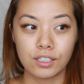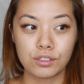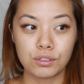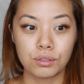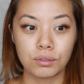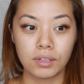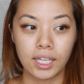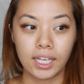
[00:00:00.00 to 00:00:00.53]

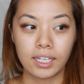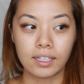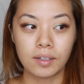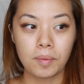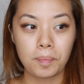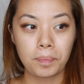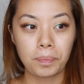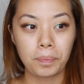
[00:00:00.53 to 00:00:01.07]
into like
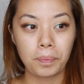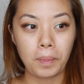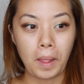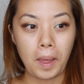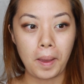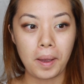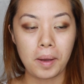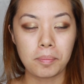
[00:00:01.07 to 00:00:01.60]

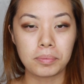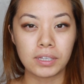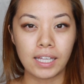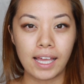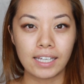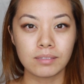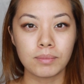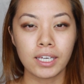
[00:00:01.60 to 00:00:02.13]

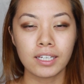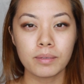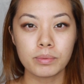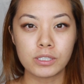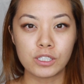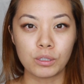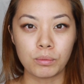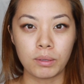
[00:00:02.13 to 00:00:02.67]
applying makeup
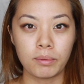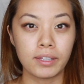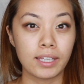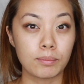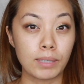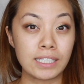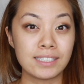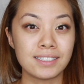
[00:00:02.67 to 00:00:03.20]
until maybe
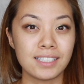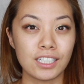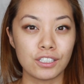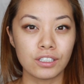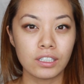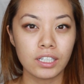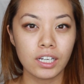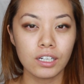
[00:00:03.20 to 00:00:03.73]
like my
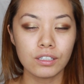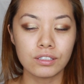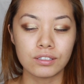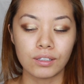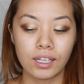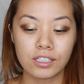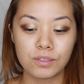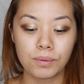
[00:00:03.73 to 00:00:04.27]
senior year.
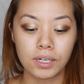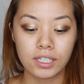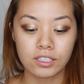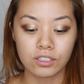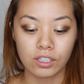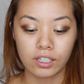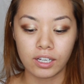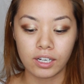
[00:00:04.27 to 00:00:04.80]
So that's when I
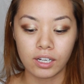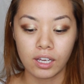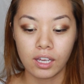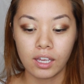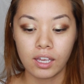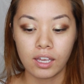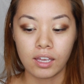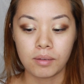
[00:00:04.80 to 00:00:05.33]
started,
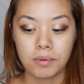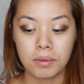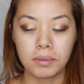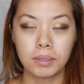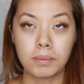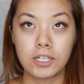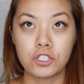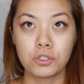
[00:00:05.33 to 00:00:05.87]
maybe
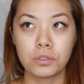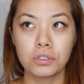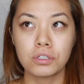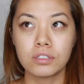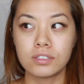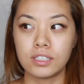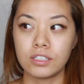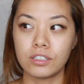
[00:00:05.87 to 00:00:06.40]
like my junior
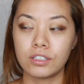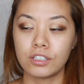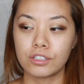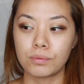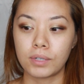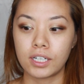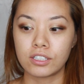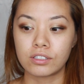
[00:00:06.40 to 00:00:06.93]
and senior year is
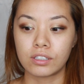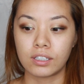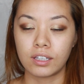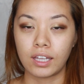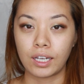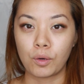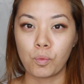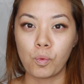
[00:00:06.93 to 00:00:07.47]
when I started
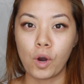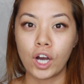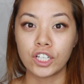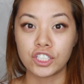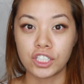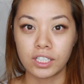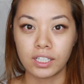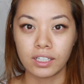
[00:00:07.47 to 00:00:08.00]
like
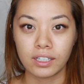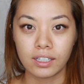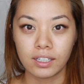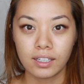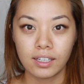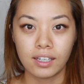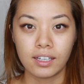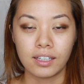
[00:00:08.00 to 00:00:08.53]
watching
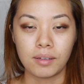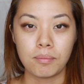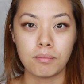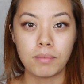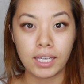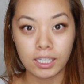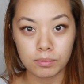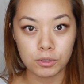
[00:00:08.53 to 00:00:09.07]

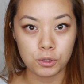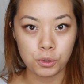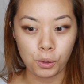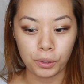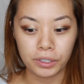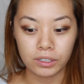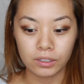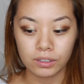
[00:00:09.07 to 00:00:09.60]
makeup
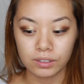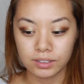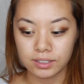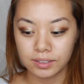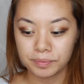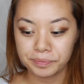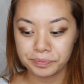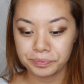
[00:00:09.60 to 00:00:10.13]

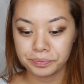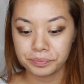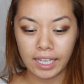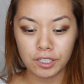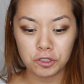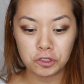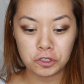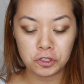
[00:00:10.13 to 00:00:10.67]
tutorials. I
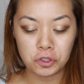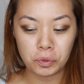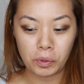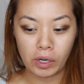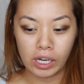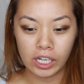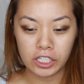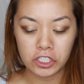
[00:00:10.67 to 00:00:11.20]
used to
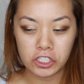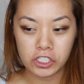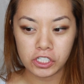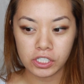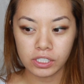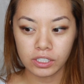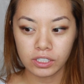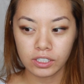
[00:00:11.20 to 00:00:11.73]
watch,